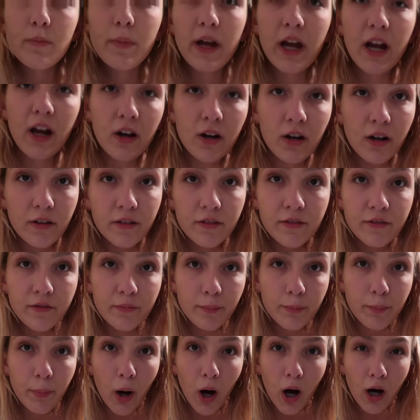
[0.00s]
a pair of
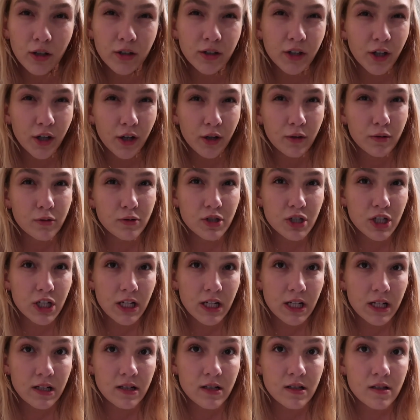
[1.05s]
bongo
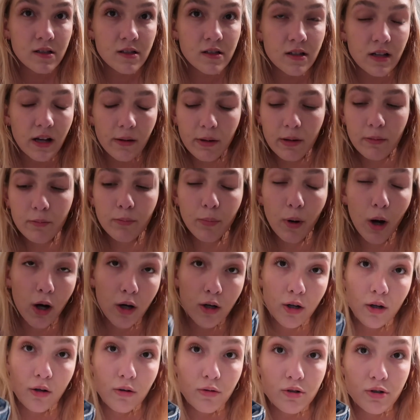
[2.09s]
jeans i mean
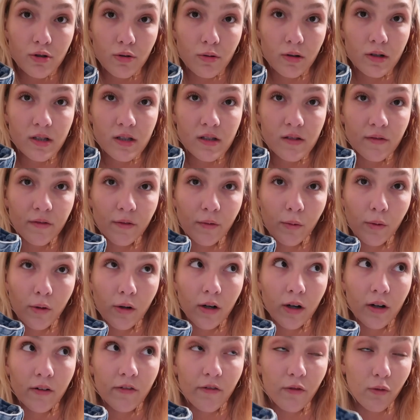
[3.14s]
bongo shorts
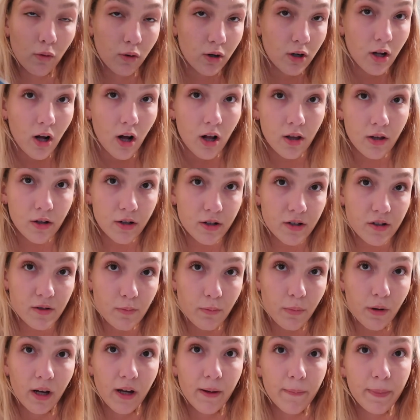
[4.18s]
for four dollars
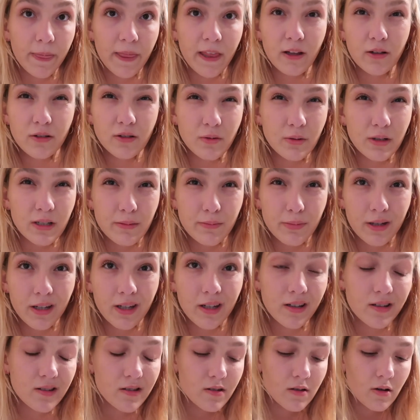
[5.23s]
but they looked really
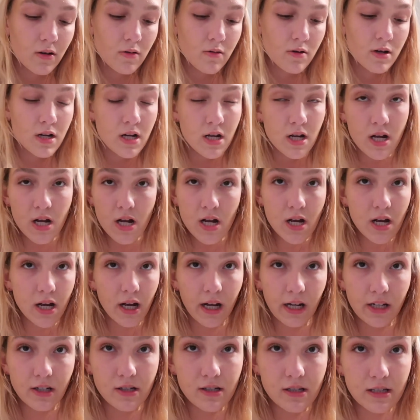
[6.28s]
big so
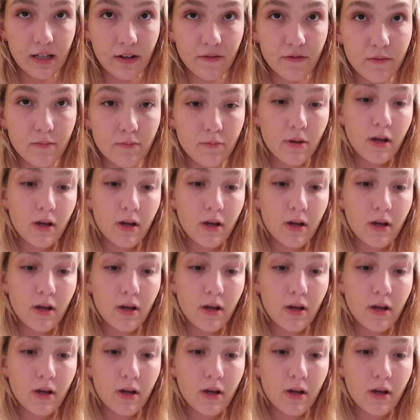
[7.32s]
i just left them